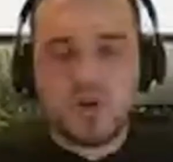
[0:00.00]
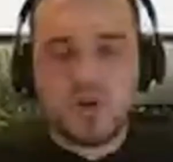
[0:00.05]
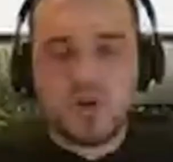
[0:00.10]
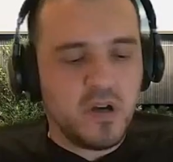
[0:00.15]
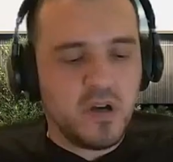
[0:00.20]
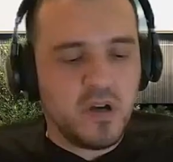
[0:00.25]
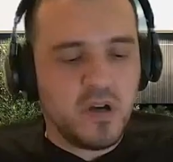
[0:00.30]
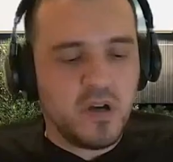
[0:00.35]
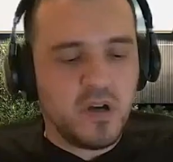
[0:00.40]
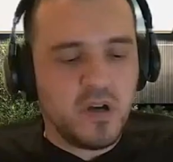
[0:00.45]

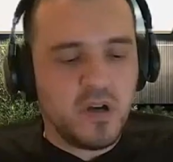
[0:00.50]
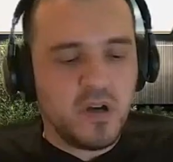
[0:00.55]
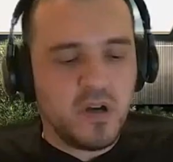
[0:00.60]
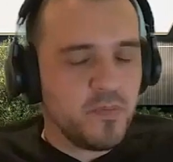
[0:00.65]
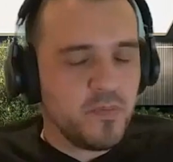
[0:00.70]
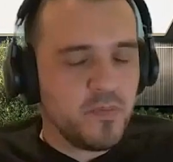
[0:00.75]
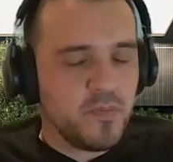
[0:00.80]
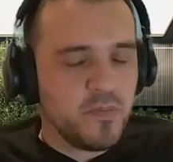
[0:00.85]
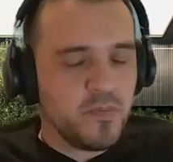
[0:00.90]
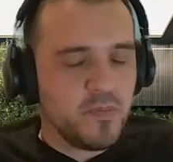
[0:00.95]
uh, uh,
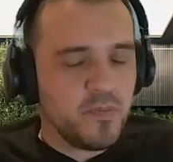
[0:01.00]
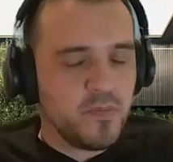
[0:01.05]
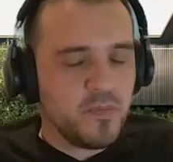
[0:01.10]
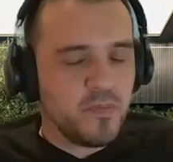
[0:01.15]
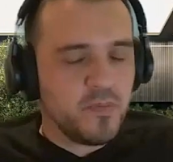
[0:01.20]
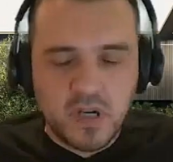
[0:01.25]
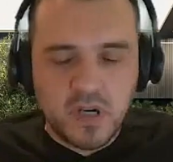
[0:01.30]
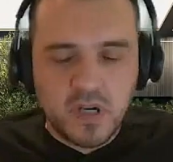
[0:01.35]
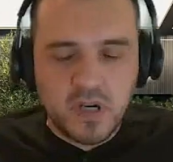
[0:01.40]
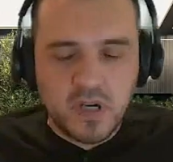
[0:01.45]
one
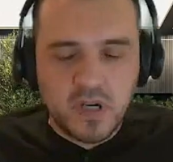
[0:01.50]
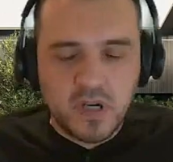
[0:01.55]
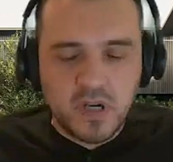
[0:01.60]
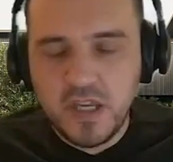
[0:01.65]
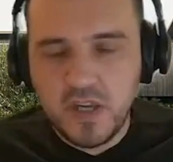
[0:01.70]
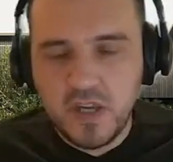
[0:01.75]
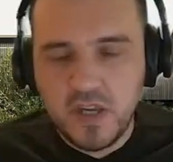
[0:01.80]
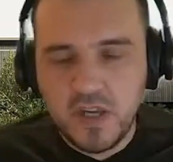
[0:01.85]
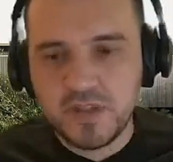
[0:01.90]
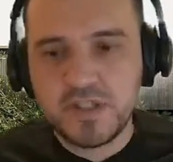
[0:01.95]
uh, guy
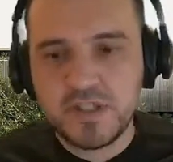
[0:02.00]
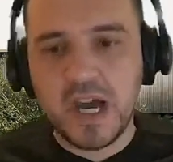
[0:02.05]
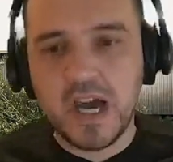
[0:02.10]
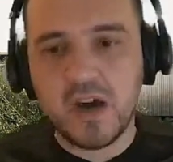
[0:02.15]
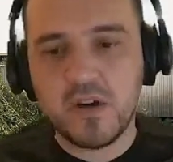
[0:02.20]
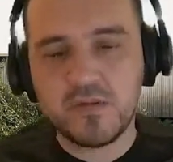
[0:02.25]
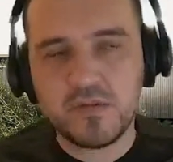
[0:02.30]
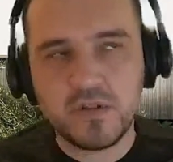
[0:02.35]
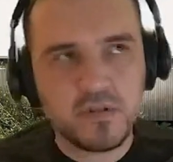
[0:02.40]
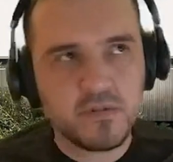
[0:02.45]
here in
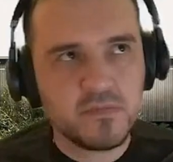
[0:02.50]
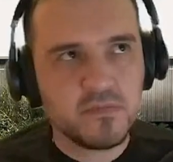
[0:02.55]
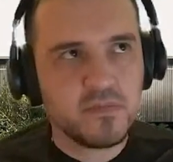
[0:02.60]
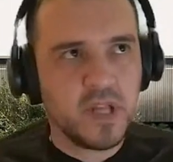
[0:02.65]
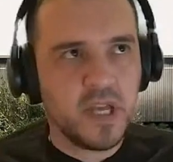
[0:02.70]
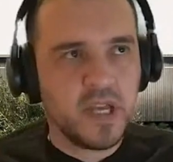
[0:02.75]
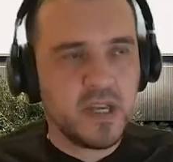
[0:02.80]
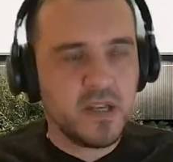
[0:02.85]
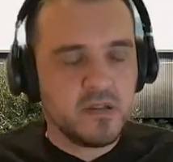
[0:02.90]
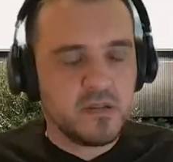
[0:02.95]
town
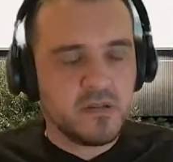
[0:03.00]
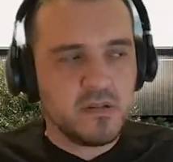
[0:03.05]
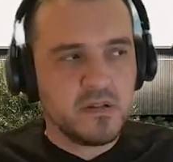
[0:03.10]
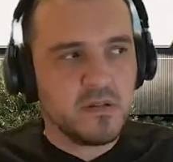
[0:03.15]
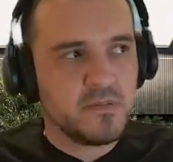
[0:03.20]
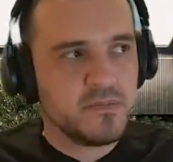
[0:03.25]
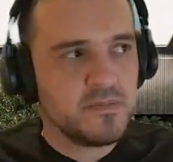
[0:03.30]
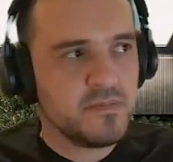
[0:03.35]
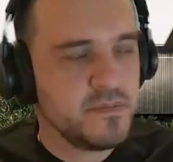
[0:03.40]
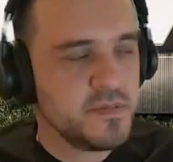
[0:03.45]
like
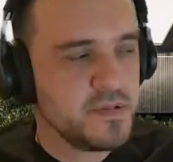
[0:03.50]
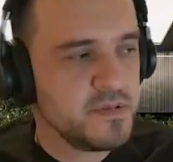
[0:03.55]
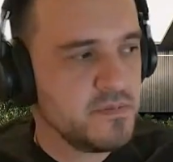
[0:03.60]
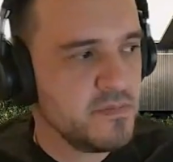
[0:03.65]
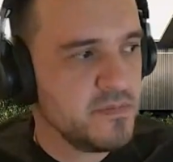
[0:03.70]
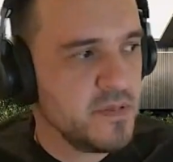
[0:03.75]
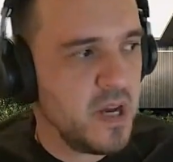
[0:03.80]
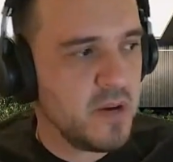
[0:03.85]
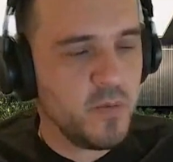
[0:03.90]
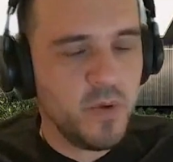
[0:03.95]
uh,
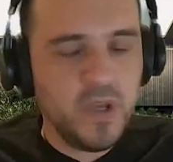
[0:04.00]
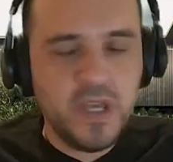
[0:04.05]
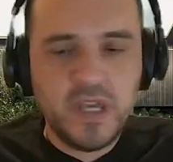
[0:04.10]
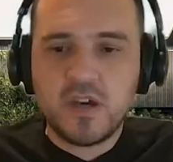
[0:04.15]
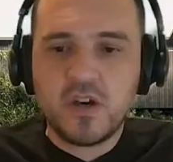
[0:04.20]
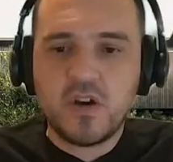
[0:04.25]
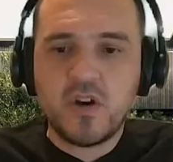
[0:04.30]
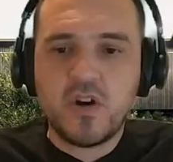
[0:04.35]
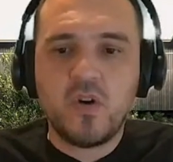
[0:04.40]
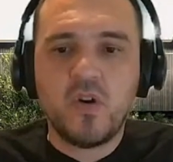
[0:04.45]
a week
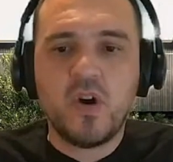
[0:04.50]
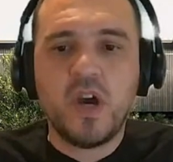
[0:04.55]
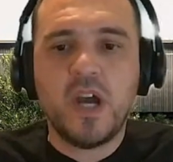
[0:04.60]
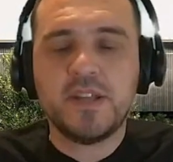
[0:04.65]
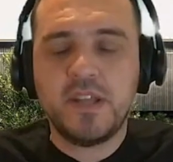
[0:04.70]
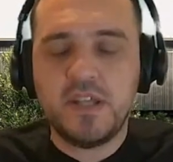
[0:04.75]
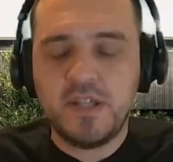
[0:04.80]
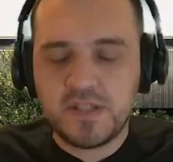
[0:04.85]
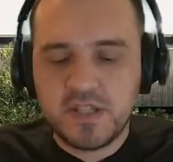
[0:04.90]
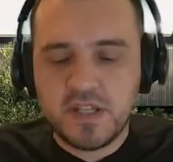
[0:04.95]
ago,
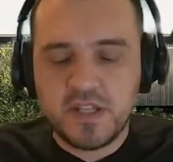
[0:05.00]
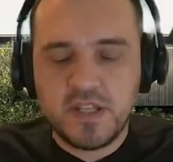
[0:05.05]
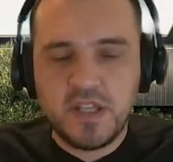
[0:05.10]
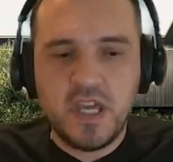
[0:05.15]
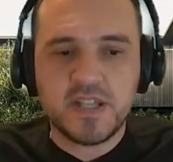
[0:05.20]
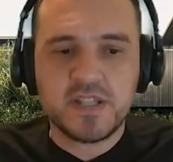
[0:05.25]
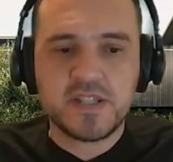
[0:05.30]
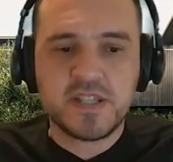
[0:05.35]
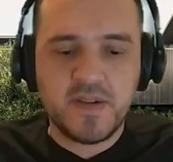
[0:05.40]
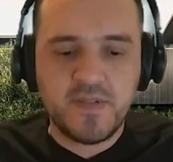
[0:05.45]
and he said he
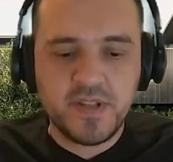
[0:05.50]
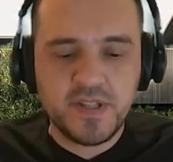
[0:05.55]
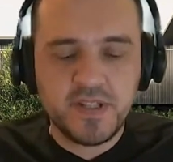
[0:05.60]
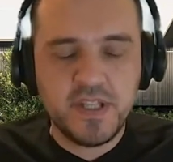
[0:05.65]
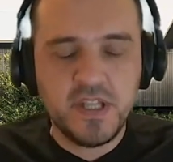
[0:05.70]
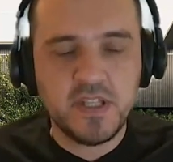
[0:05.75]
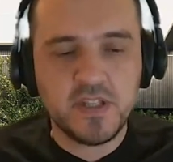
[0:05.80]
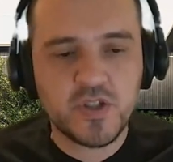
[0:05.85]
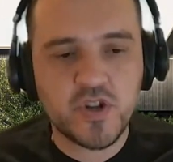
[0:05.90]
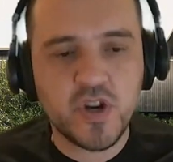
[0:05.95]
had
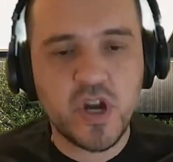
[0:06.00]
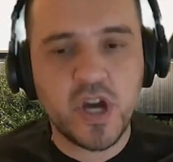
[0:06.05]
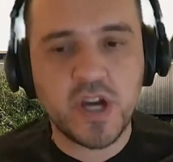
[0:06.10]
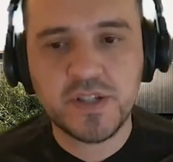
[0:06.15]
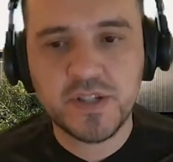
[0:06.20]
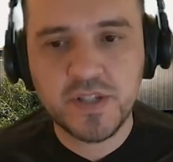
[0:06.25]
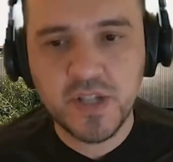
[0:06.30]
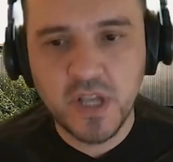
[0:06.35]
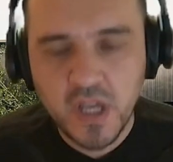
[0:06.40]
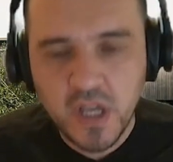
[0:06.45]
17
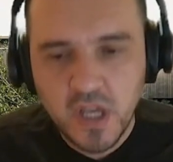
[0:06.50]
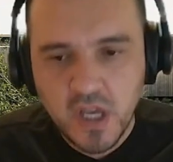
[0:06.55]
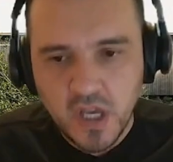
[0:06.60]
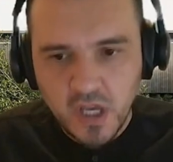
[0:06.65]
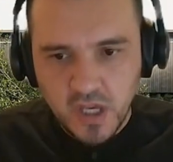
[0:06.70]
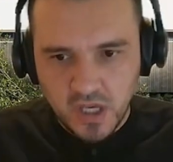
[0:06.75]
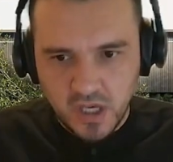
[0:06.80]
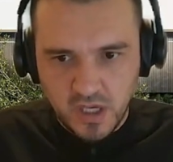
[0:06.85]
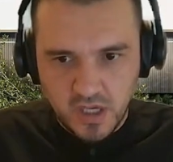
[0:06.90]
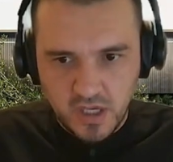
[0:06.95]
trucks.
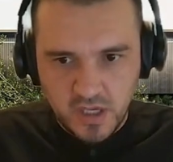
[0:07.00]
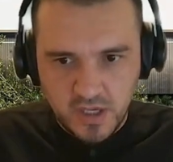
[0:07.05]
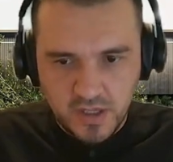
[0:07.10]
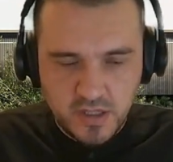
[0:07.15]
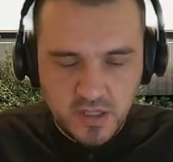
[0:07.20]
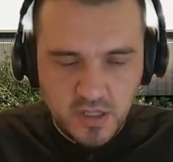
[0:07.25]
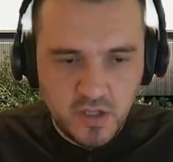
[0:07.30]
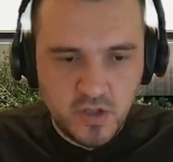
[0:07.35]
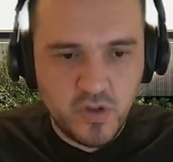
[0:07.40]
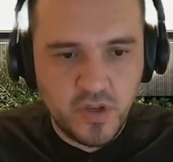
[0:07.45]
Oh uh,
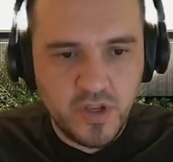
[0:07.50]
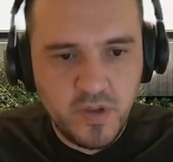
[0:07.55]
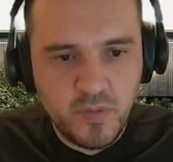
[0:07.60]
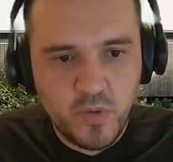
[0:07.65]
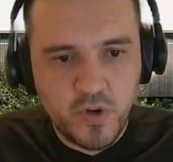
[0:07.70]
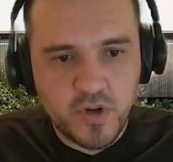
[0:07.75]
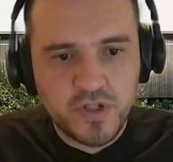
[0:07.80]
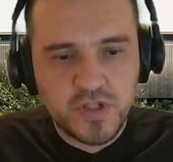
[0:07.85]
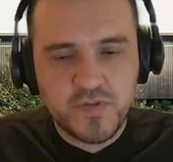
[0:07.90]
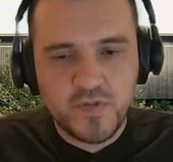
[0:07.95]
you know, he
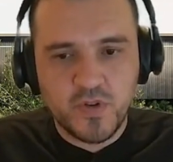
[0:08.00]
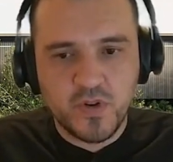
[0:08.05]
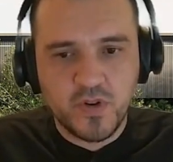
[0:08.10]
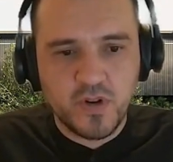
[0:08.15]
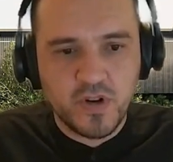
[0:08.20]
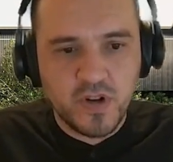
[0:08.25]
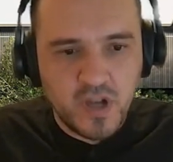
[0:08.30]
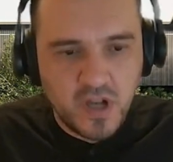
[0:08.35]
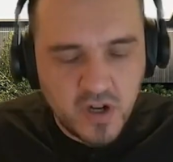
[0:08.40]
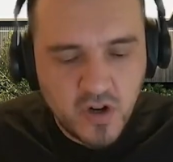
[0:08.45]
works
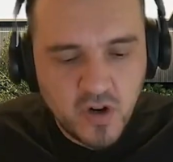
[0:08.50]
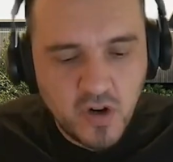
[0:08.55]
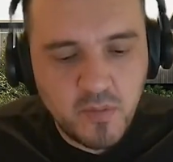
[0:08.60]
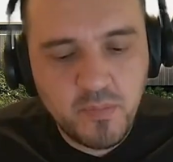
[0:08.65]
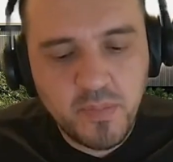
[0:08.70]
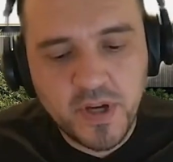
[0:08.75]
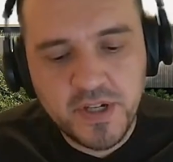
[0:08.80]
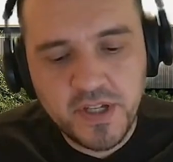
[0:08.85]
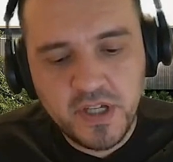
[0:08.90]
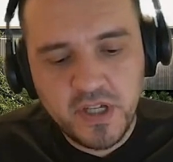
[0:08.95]
for a
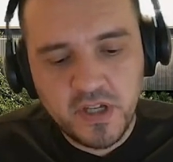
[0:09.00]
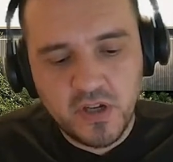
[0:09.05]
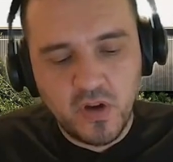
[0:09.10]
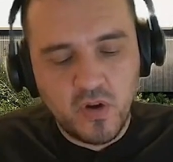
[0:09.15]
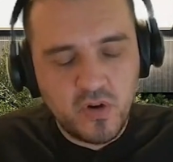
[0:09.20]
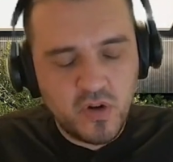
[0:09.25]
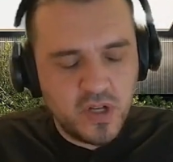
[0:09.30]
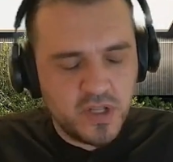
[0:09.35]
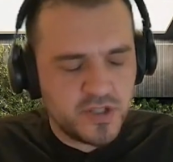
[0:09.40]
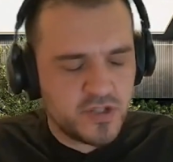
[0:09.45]
company here
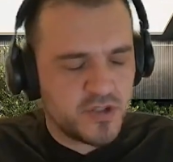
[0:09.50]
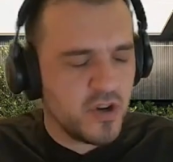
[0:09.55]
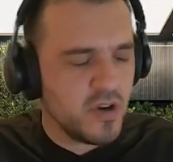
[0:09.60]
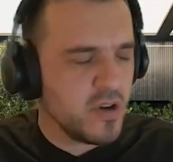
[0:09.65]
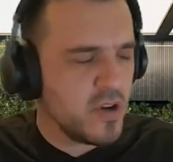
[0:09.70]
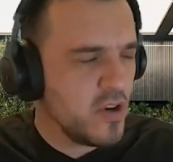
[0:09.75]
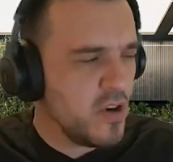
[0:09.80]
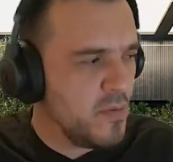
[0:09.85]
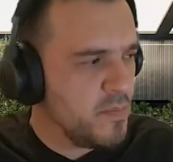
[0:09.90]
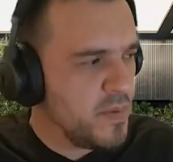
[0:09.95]
locally.
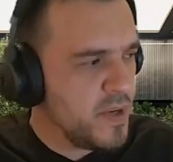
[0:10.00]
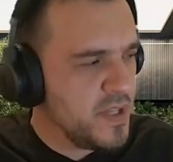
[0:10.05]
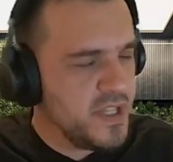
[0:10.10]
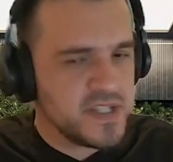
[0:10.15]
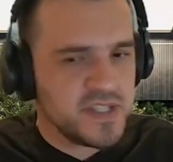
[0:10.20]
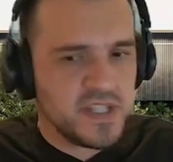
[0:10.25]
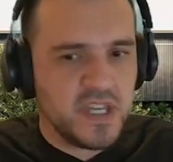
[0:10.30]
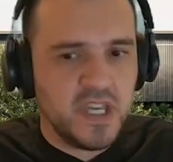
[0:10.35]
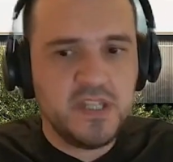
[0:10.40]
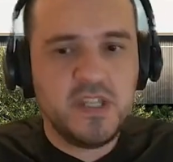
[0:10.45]
Truck company
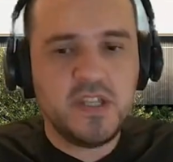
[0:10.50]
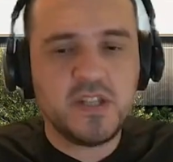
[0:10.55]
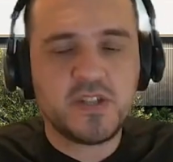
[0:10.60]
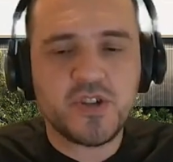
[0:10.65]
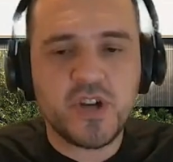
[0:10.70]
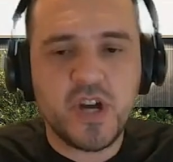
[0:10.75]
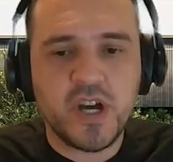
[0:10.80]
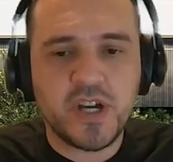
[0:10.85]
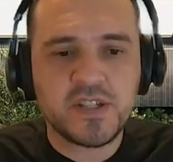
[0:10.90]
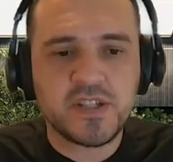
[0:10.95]
has 80
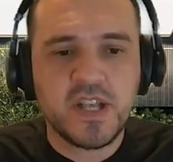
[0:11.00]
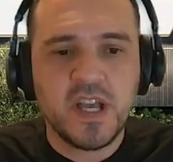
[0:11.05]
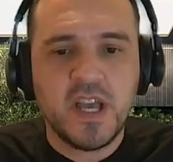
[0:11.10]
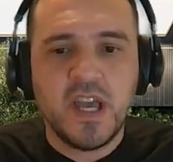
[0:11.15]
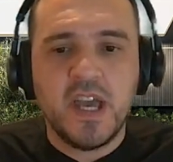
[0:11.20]
trucks,